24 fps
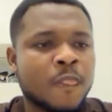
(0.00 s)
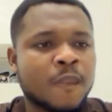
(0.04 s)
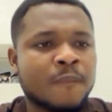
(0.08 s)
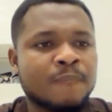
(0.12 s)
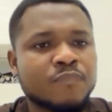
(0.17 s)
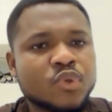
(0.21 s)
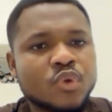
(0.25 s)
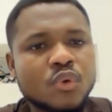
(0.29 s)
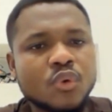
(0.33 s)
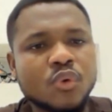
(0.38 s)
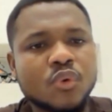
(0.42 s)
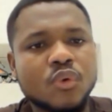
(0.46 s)

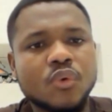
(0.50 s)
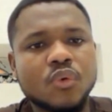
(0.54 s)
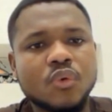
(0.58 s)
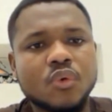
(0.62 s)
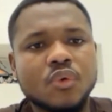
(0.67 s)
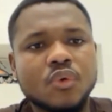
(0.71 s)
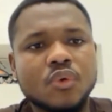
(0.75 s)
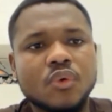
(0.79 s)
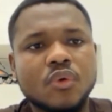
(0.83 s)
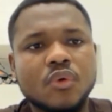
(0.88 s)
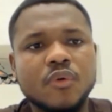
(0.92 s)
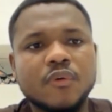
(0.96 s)
So
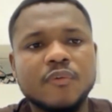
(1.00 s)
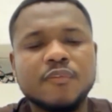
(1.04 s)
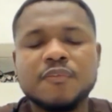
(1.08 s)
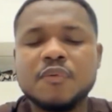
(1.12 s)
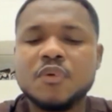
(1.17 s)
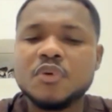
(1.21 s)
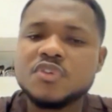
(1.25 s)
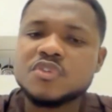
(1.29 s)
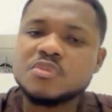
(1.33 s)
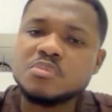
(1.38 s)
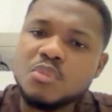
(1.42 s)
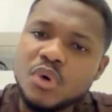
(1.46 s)

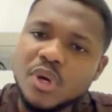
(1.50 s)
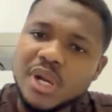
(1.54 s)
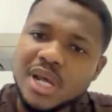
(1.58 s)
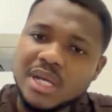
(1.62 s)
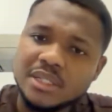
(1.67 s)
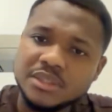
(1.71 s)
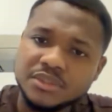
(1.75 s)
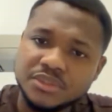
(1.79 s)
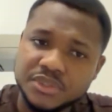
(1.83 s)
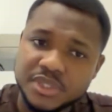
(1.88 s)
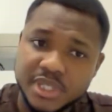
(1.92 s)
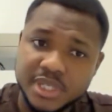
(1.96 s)
for smaller
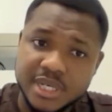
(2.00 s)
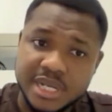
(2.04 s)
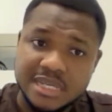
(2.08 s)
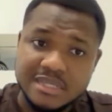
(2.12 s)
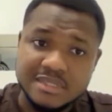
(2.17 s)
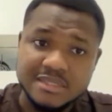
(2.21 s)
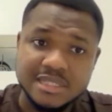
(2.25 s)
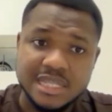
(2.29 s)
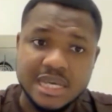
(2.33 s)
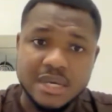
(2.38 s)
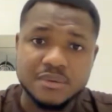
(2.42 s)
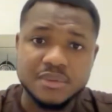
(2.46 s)
traders
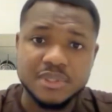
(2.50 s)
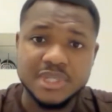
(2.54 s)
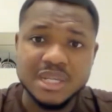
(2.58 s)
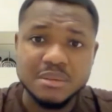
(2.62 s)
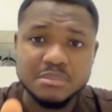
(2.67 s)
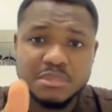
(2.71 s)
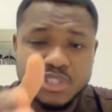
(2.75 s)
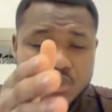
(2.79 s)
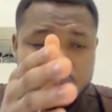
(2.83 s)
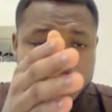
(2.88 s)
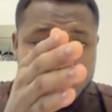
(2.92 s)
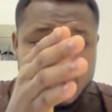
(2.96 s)
now, let
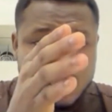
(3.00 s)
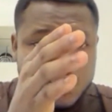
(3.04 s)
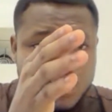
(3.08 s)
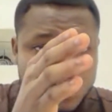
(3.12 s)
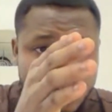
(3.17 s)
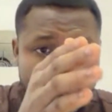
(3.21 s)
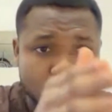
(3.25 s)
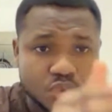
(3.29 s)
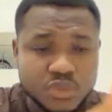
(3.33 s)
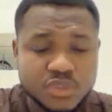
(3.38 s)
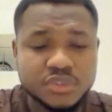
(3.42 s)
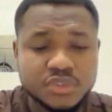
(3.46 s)
me just
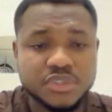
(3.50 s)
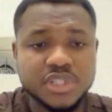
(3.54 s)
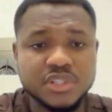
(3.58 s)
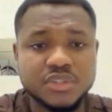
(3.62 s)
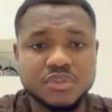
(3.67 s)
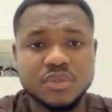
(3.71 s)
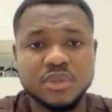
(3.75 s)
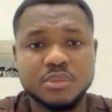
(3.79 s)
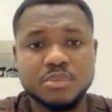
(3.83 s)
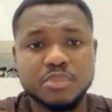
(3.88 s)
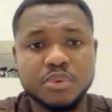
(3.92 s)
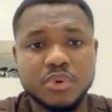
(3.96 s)
go straight to
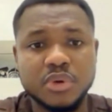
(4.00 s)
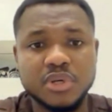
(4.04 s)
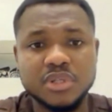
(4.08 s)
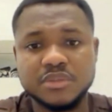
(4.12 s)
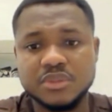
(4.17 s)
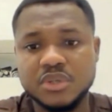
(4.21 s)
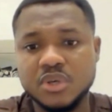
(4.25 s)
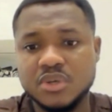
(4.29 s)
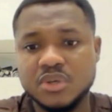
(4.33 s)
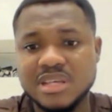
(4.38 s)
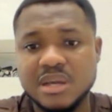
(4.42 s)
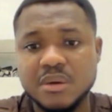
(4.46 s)
the point,
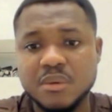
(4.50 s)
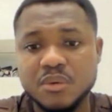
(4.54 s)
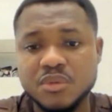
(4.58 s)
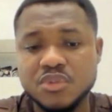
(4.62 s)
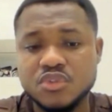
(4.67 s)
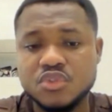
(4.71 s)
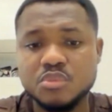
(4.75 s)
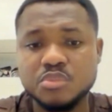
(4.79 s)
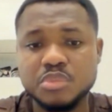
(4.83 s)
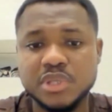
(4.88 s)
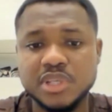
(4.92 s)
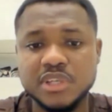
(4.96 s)
because I want
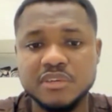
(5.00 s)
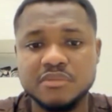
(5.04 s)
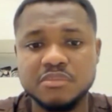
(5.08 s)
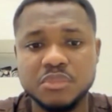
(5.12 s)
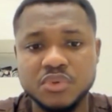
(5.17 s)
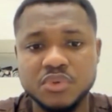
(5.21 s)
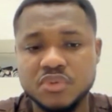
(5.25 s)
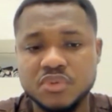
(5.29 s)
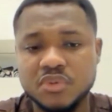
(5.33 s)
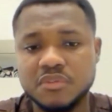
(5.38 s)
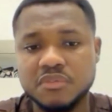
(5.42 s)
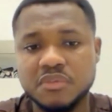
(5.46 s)
to believe
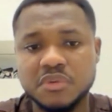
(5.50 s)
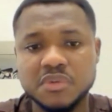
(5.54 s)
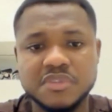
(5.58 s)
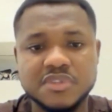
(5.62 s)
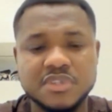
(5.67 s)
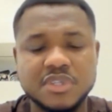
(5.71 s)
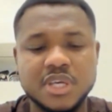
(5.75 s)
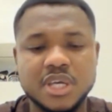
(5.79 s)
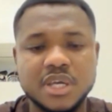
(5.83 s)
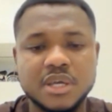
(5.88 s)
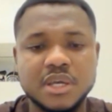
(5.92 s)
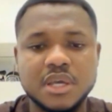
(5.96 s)
most of us
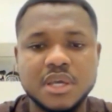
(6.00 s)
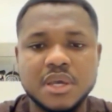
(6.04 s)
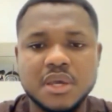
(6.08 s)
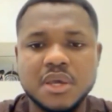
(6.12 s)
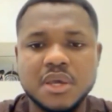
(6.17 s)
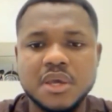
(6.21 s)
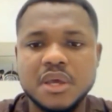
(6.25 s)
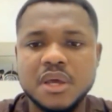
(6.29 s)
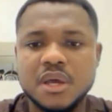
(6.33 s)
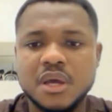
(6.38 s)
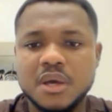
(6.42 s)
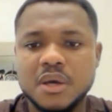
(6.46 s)
here
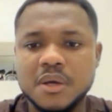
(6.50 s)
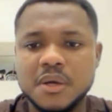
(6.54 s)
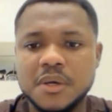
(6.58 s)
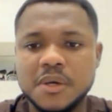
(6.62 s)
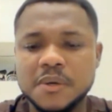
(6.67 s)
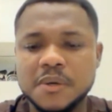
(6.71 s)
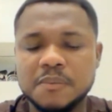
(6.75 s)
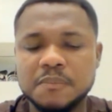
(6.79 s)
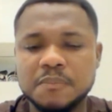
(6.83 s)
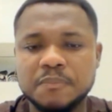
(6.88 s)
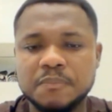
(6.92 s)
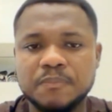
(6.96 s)

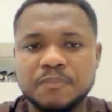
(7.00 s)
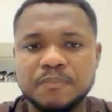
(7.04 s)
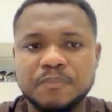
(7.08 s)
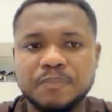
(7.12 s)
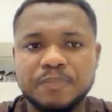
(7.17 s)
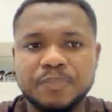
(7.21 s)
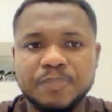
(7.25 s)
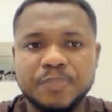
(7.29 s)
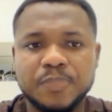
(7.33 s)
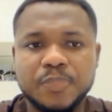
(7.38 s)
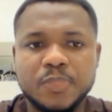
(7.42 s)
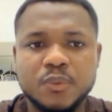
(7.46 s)

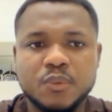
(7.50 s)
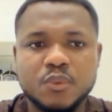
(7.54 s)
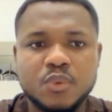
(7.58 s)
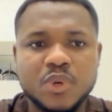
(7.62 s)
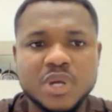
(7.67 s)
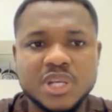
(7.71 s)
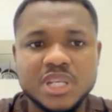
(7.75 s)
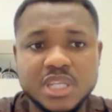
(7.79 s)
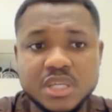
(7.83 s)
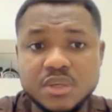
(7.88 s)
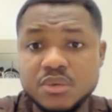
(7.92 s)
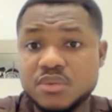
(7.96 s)
we are
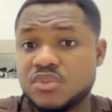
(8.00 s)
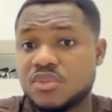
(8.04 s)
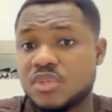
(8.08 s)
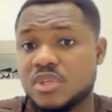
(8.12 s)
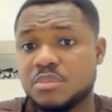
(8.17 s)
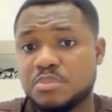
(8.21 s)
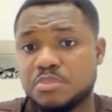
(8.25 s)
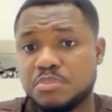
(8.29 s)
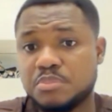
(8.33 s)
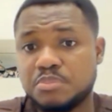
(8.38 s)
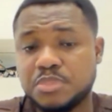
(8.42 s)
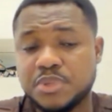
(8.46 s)
new into the
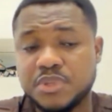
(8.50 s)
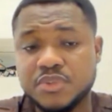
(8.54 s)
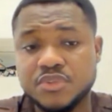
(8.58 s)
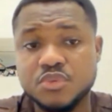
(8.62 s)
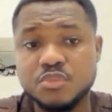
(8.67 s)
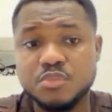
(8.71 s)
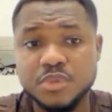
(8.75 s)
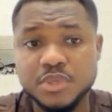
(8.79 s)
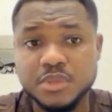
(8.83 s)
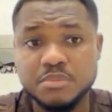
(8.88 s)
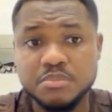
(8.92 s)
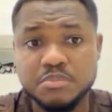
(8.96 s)

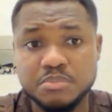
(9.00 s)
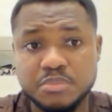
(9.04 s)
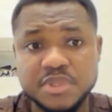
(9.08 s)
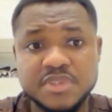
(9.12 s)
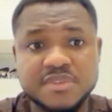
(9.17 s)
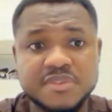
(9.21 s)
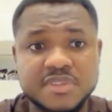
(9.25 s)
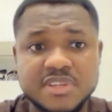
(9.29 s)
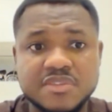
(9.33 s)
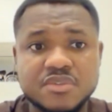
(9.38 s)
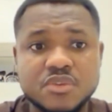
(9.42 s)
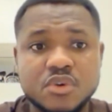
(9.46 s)
P2P
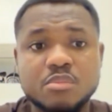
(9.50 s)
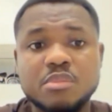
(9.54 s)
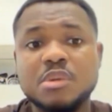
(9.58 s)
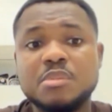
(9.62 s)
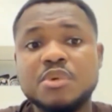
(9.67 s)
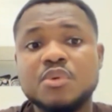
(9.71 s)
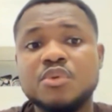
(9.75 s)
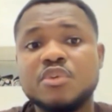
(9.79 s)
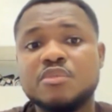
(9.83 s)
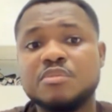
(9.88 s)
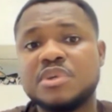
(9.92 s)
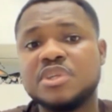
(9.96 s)
business, or maybe
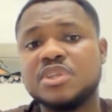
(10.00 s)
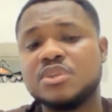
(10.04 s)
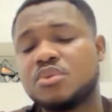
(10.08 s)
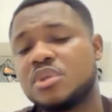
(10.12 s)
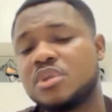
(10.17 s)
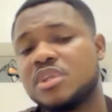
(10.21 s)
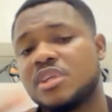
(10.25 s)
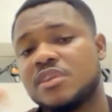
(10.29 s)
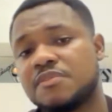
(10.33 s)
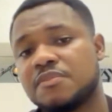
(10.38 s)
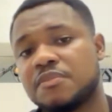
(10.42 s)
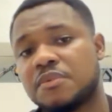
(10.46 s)
we've been doing
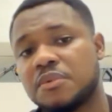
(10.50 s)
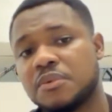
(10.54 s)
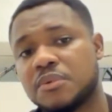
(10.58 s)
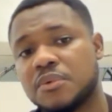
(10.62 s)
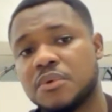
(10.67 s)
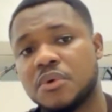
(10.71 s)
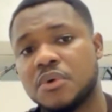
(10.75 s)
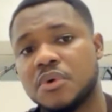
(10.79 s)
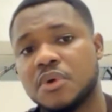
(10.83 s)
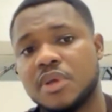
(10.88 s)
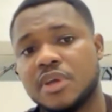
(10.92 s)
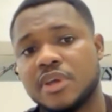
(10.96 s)
it for
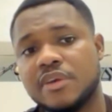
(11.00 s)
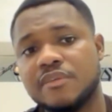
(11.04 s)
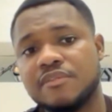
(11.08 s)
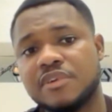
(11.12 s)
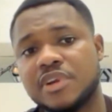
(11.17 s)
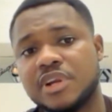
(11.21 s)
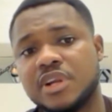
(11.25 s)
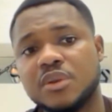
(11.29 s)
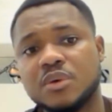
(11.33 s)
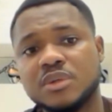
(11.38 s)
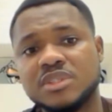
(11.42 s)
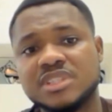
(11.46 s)
a
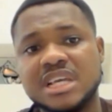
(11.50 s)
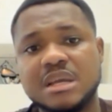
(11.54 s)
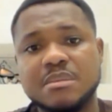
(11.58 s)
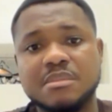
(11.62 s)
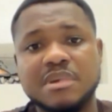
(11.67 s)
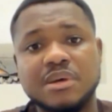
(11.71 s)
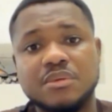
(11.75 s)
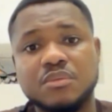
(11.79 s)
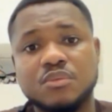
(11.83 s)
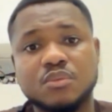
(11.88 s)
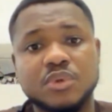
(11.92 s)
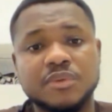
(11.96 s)
very long time
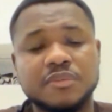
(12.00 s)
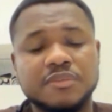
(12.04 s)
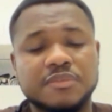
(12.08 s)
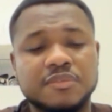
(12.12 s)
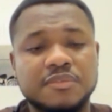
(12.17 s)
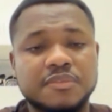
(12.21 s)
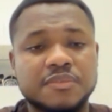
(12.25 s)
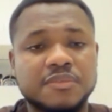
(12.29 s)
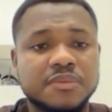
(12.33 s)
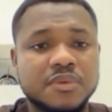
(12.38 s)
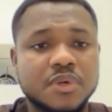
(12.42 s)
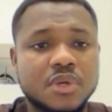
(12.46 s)
and we
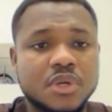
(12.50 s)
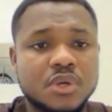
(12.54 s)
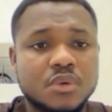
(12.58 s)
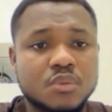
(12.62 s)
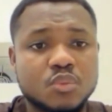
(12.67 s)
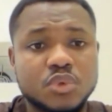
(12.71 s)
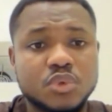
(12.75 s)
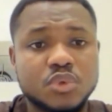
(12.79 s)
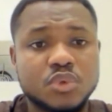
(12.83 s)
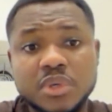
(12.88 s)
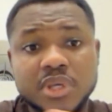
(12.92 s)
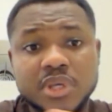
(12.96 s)

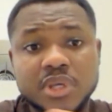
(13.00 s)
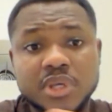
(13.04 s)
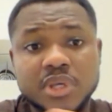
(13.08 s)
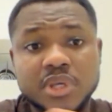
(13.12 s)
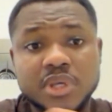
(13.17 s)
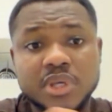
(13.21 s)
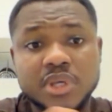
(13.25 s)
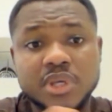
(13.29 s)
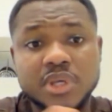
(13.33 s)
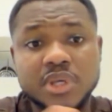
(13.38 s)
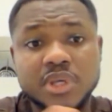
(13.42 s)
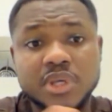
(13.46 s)
don't
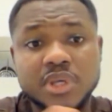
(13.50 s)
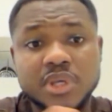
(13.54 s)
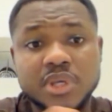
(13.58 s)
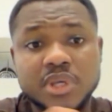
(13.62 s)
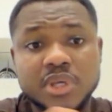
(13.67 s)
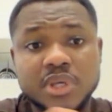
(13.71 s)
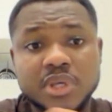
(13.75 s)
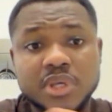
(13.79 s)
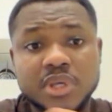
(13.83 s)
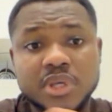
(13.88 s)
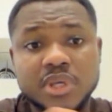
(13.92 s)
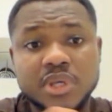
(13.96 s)
get it. We
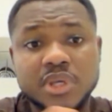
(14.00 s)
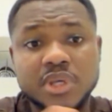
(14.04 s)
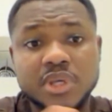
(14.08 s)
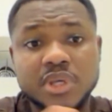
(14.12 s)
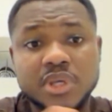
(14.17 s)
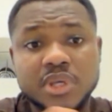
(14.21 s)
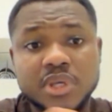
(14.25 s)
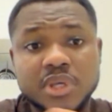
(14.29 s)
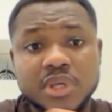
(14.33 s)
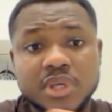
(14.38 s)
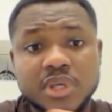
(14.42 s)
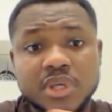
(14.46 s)
don't have a
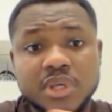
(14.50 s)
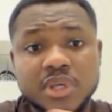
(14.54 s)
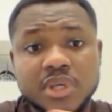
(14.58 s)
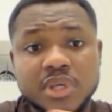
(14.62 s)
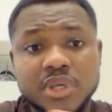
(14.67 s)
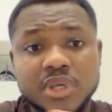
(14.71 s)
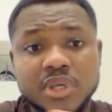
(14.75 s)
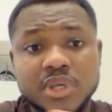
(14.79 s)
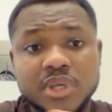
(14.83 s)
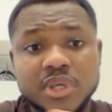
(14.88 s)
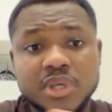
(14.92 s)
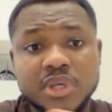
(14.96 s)
framework
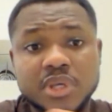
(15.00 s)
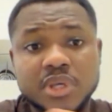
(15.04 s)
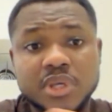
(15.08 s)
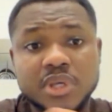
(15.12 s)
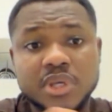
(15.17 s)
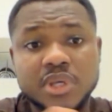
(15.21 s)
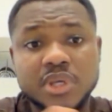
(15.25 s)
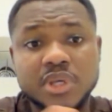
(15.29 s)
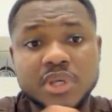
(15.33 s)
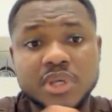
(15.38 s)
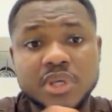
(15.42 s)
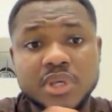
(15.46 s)
that
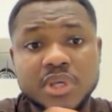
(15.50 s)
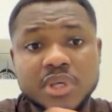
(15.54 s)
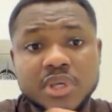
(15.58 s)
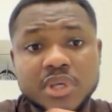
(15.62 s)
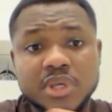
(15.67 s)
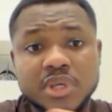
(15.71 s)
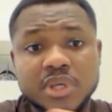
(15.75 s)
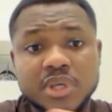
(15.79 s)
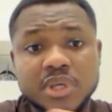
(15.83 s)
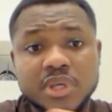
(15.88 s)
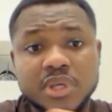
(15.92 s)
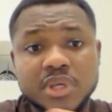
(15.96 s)
brings
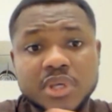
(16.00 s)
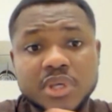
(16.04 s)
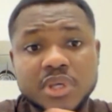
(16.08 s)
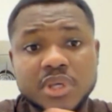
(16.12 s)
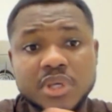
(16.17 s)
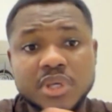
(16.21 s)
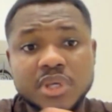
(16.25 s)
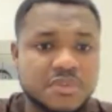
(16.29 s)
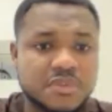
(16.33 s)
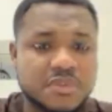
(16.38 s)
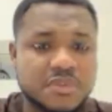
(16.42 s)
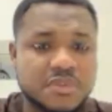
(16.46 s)
money for
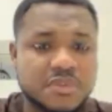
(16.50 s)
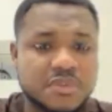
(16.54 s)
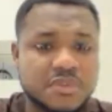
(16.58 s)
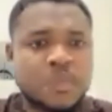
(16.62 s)
us.